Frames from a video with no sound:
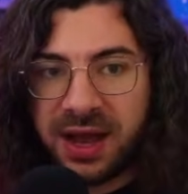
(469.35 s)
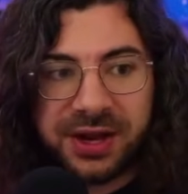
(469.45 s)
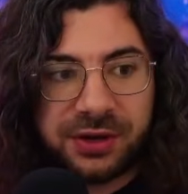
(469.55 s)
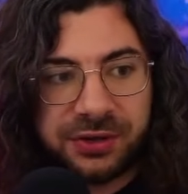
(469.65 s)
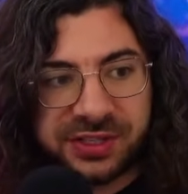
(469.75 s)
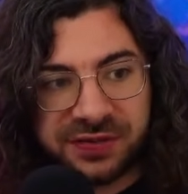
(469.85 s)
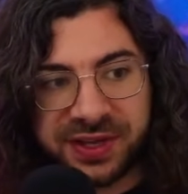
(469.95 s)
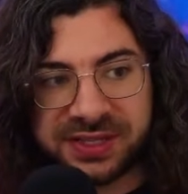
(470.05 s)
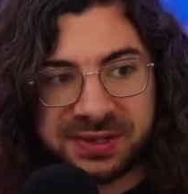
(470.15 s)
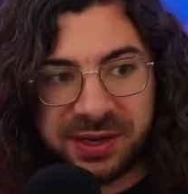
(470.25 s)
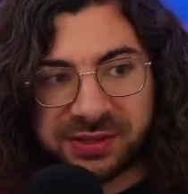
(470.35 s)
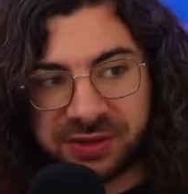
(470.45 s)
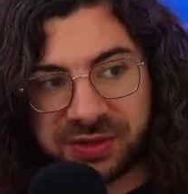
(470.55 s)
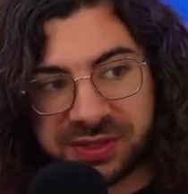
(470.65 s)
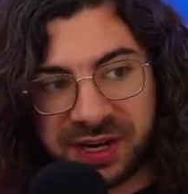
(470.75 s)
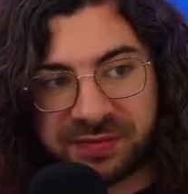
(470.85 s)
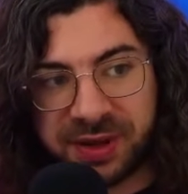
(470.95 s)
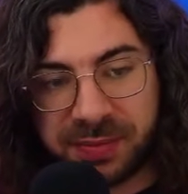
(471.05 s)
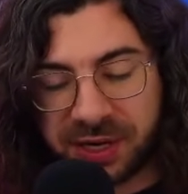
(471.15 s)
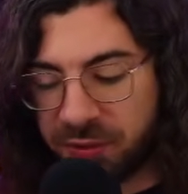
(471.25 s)
I don't use the fancy buttons on the side of
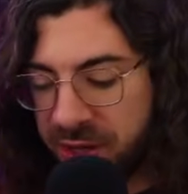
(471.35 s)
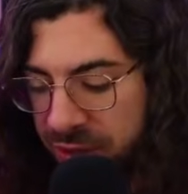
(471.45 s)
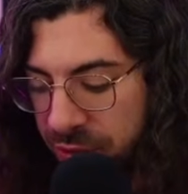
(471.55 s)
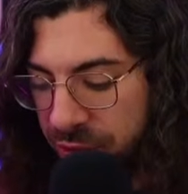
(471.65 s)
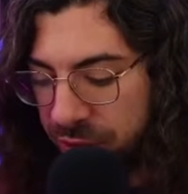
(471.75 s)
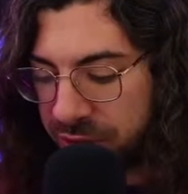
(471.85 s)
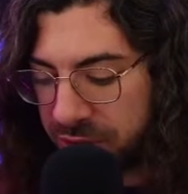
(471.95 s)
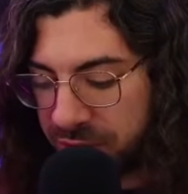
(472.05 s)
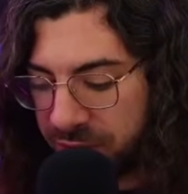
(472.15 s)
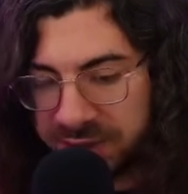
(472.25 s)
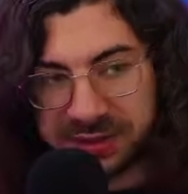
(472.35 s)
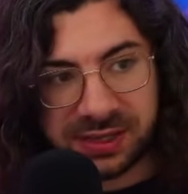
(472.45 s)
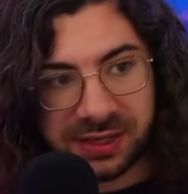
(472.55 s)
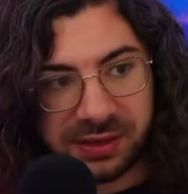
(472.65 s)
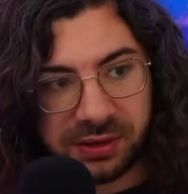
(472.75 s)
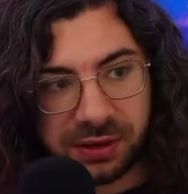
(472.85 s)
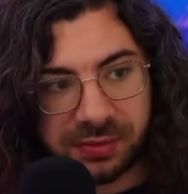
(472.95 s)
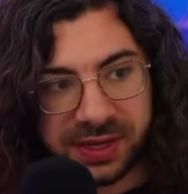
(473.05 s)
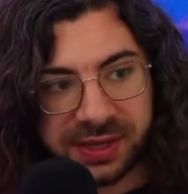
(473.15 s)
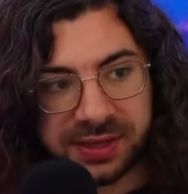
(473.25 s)
my bigger one or the little ones here on
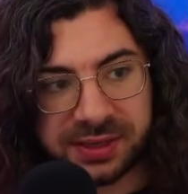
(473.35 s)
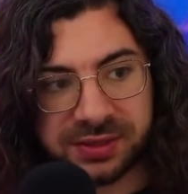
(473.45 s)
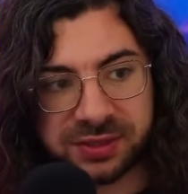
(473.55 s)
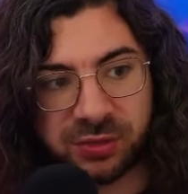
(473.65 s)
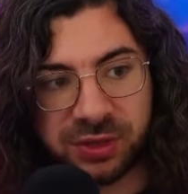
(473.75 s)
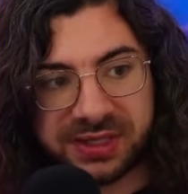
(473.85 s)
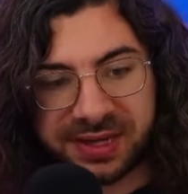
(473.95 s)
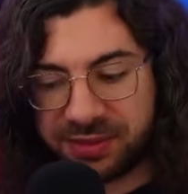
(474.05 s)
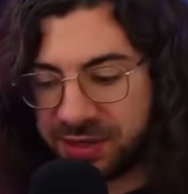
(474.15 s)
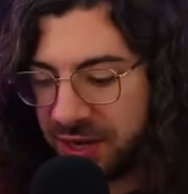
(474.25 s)
my smaller tablet.